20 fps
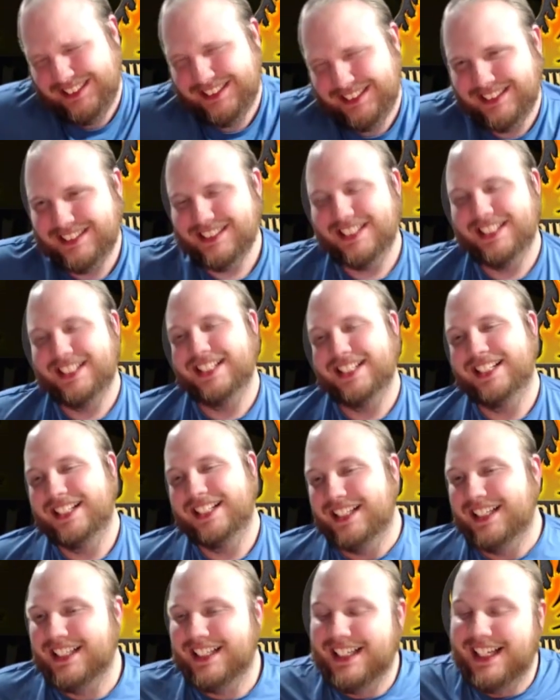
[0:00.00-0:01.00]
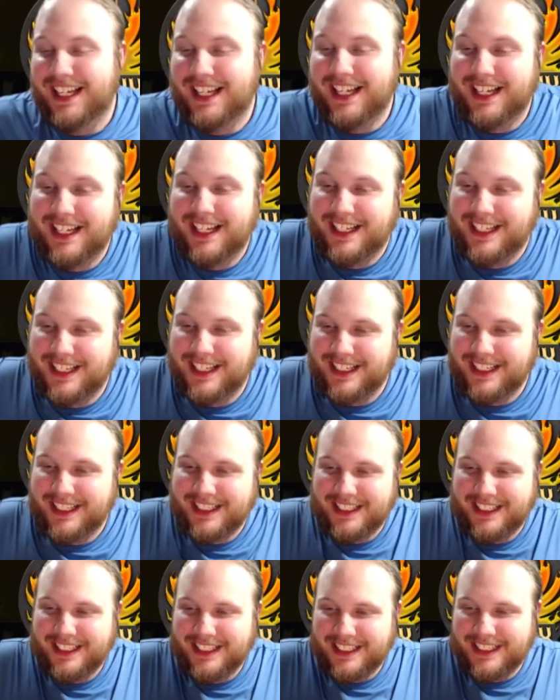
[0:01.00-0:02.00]

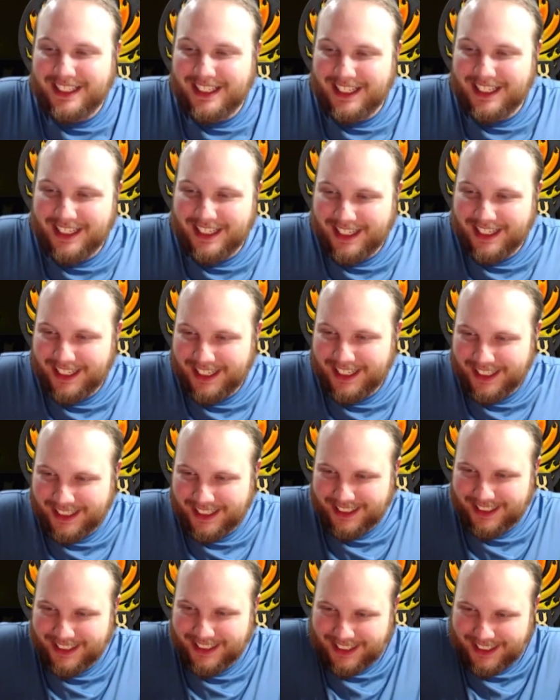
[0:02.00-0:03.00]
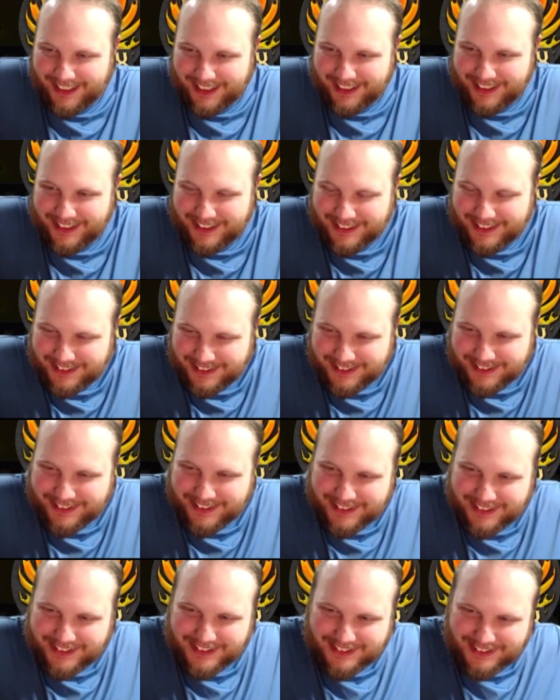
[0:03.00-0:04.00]

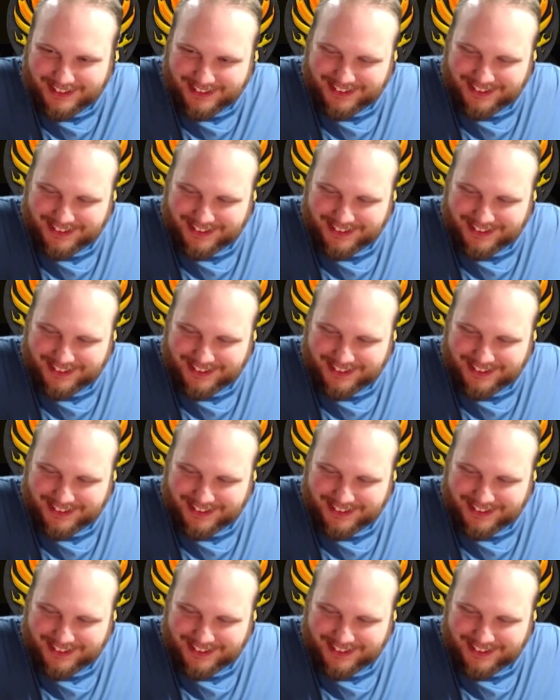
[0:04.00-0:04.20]
(silent)